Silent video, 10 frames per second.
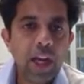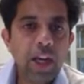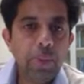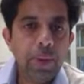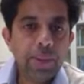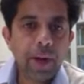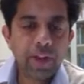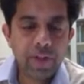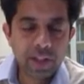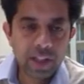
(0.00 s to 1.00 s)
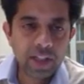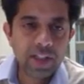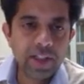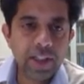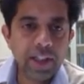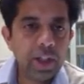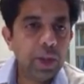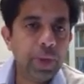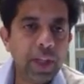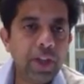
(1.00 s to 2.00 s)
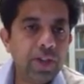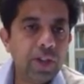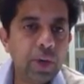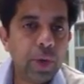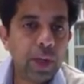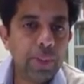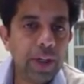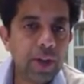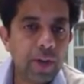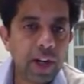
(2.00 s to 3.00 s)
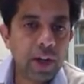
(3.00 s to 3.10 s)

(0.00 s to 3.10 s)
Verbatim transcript: A little bit about the first licensing deal that we did. So we completed the